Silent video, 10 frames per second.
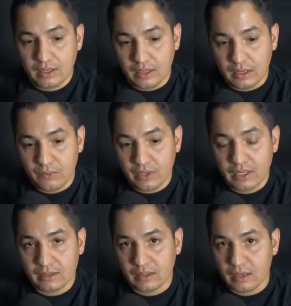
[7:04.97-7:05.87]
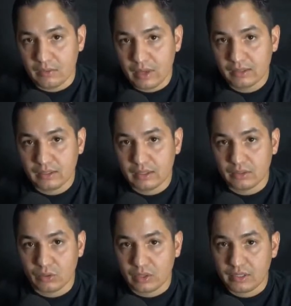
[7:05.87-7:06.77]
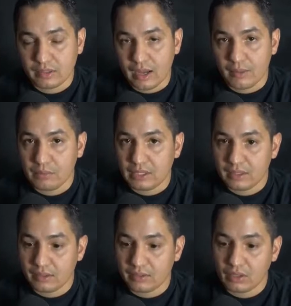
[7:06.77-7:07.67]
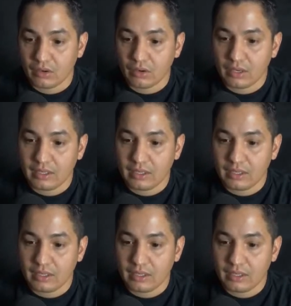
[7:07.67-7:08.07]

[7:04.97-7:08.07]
If it is an investigatory stop because there